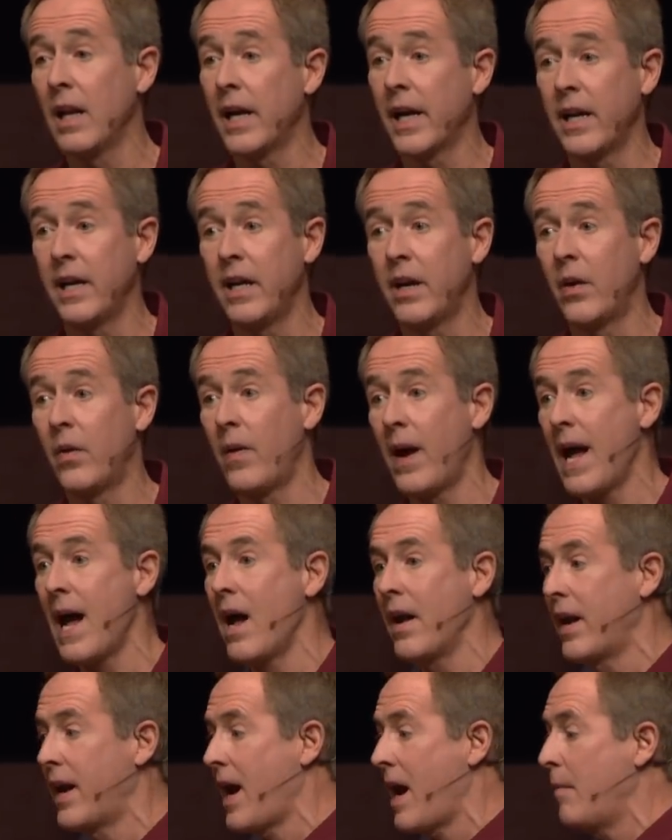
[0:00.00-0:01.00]
of lugging it
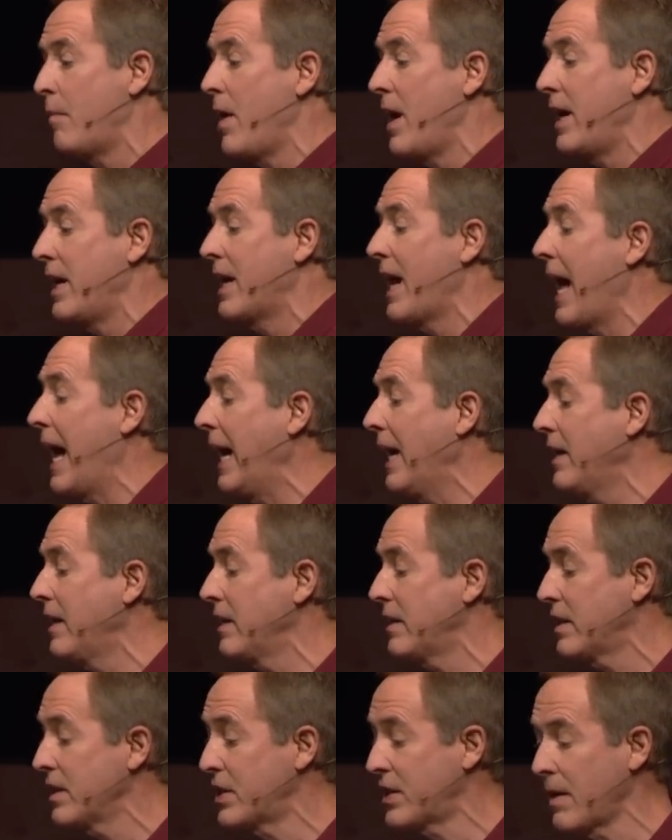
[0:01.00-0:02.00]
around and I'm ready to
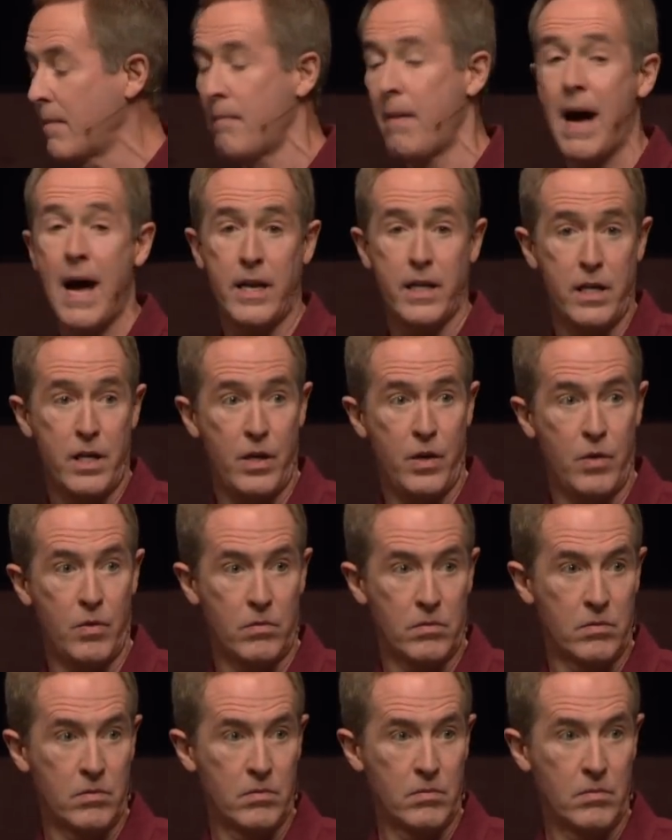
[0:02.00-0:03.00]
hand it to somebody new.